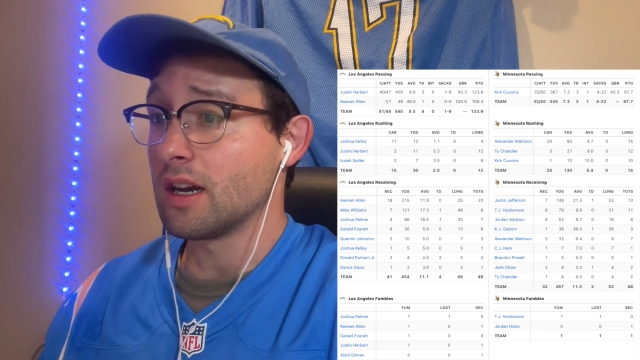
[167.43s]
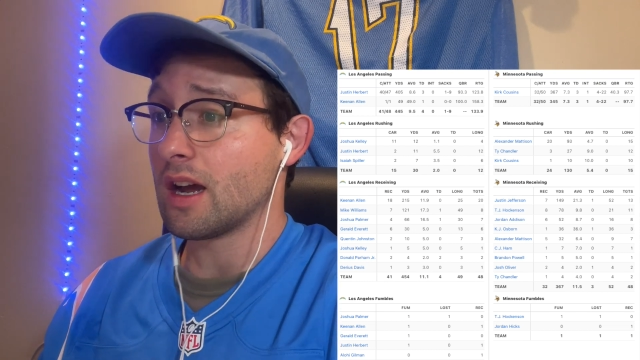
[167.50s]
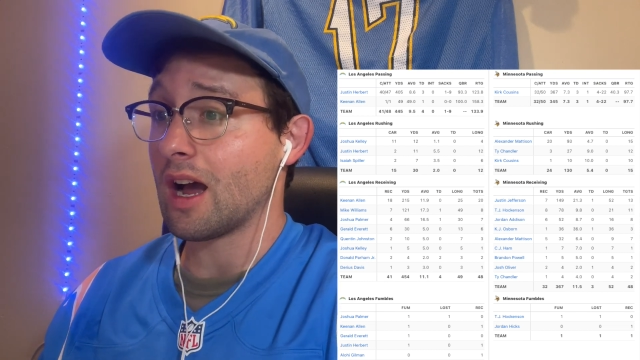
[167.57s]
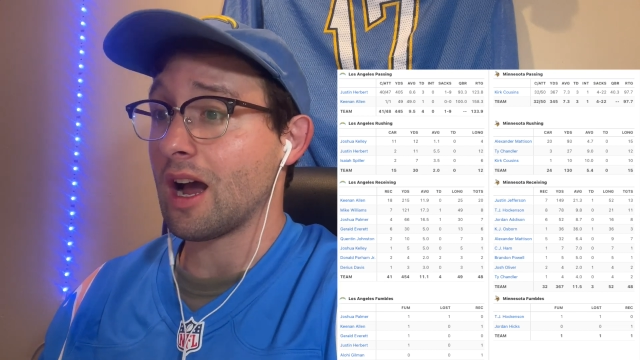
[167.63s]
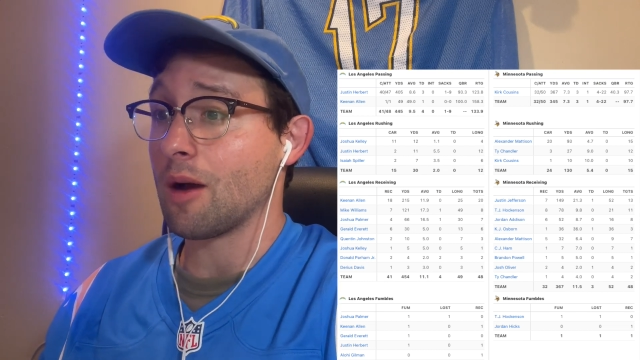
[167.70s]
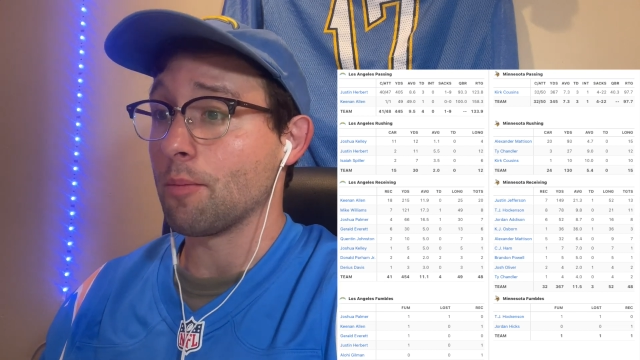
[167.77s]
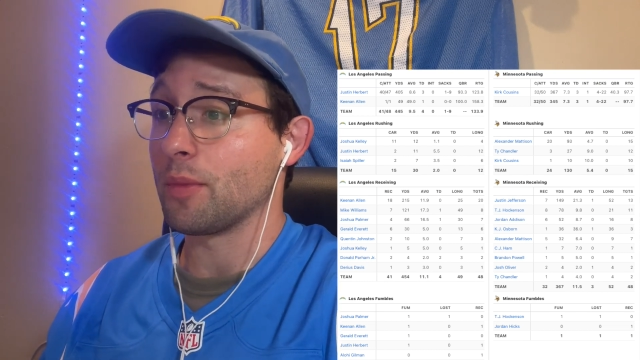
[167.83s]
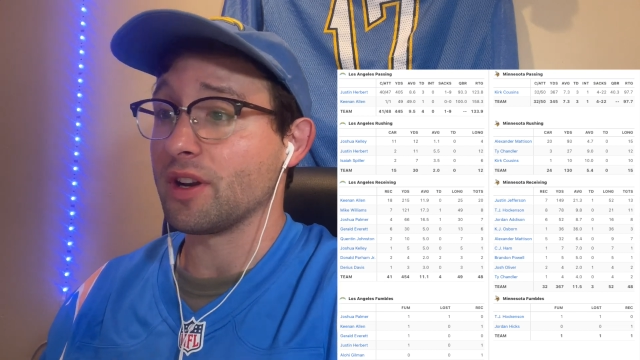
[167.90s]

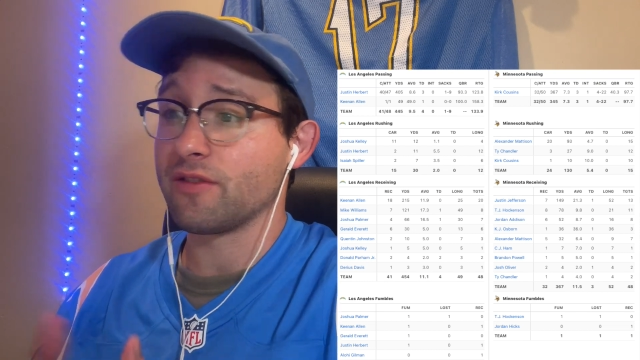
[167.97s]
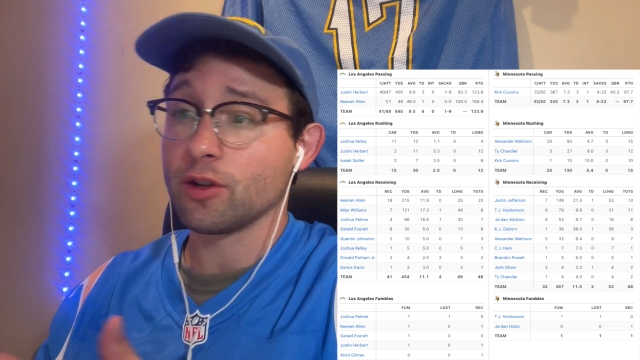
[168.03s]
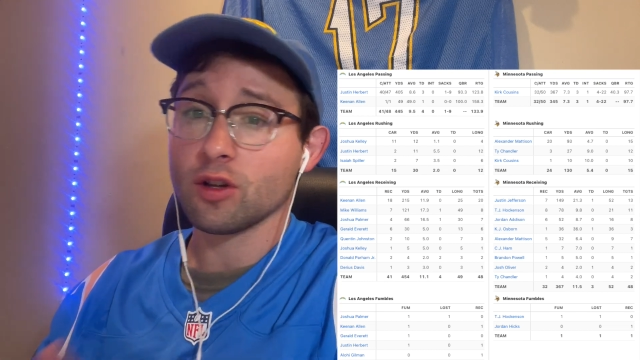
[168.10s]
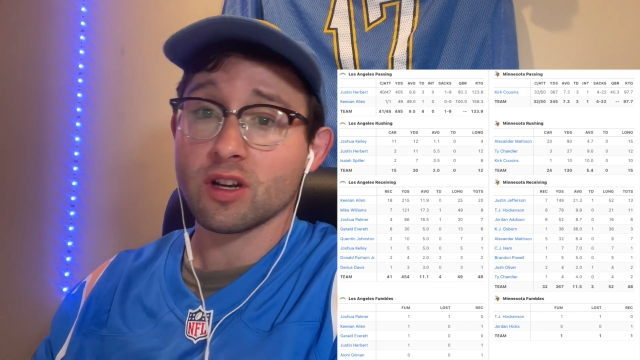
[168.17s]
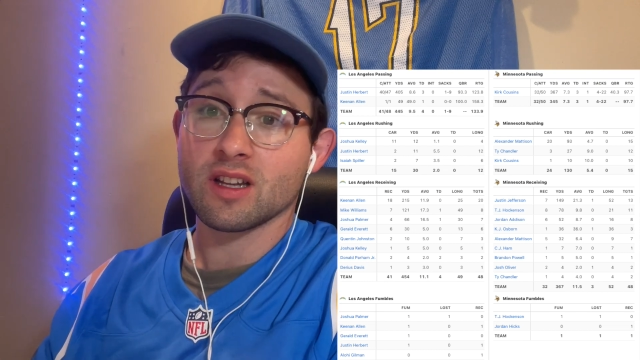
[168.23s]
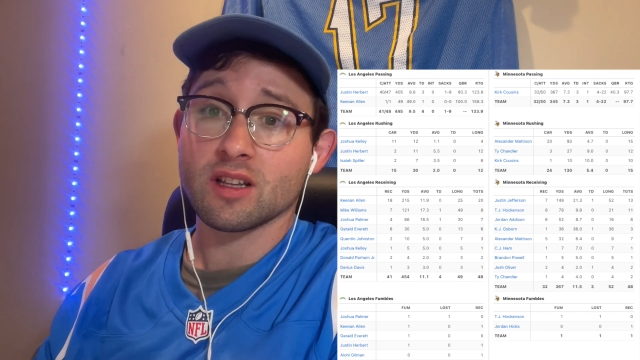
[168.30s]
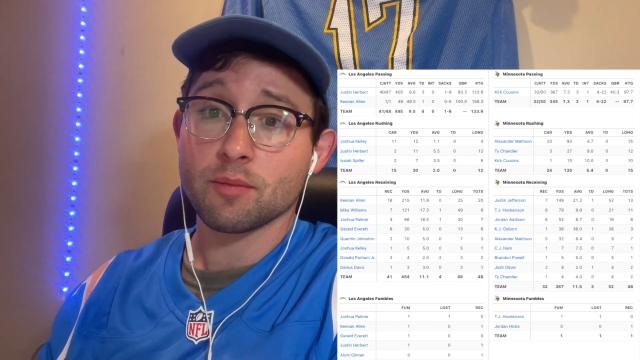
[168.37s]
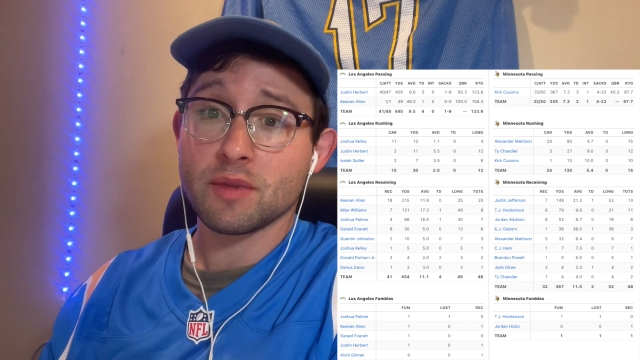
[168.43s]
But if you
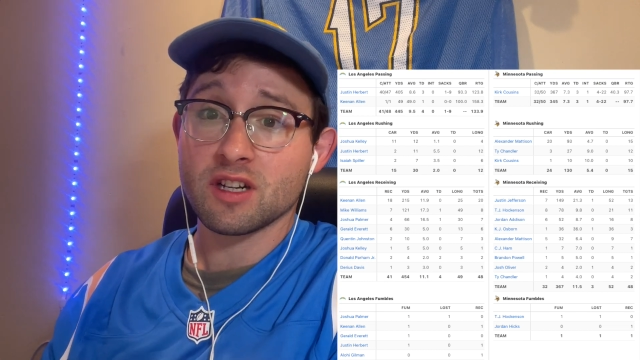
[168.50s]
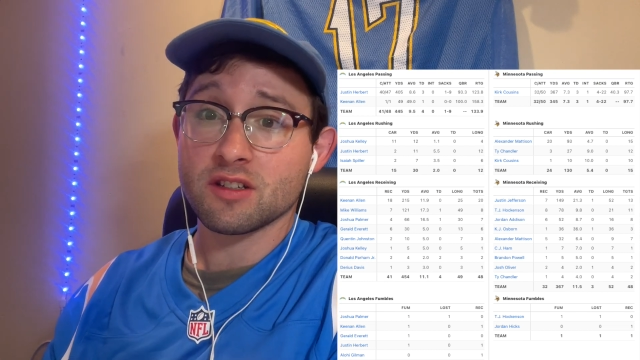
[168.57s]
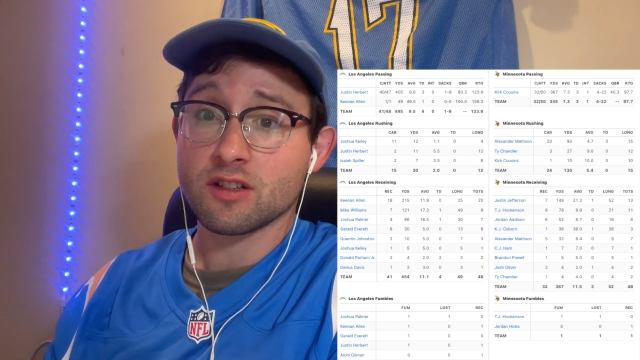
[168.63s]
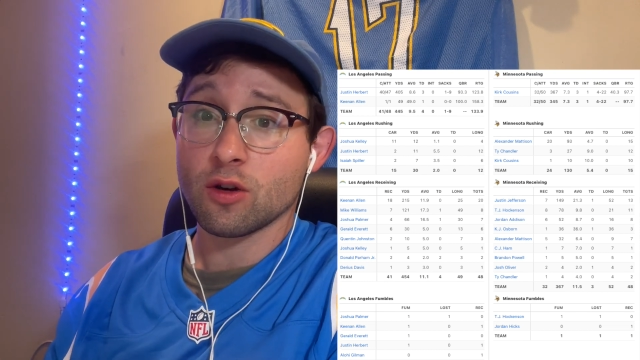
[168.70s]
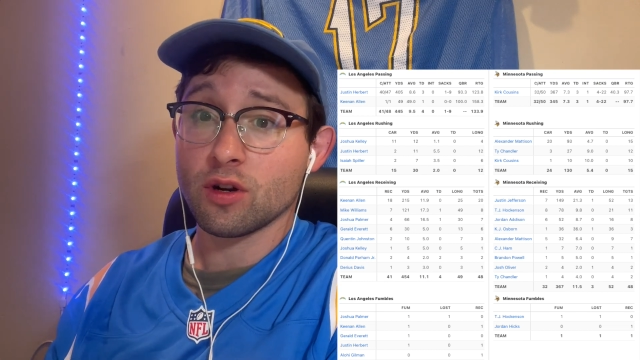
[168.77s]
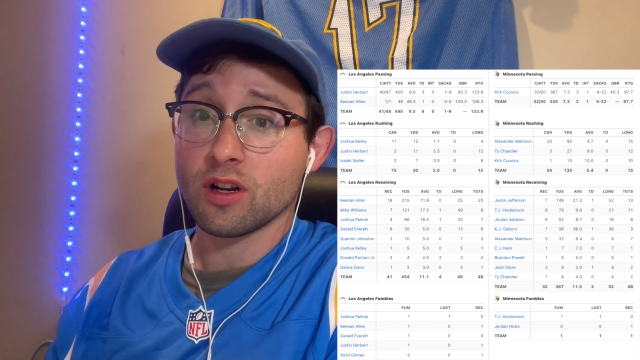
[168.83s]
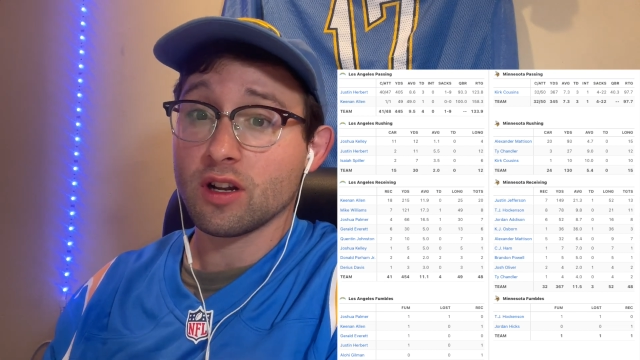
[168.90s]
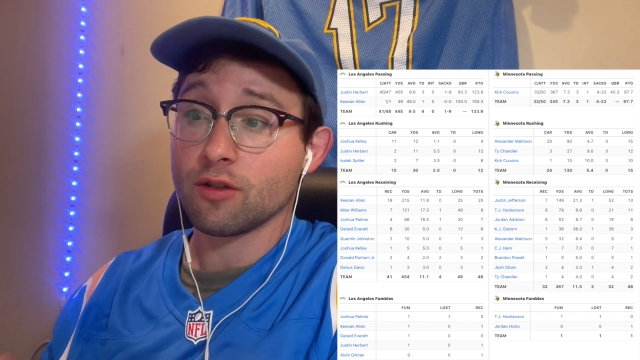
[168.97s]
look at the
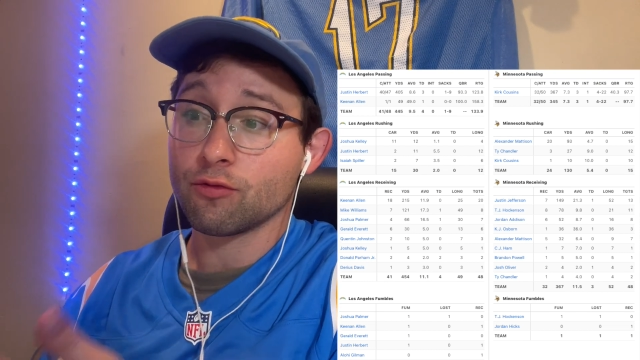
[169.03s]
Minnesota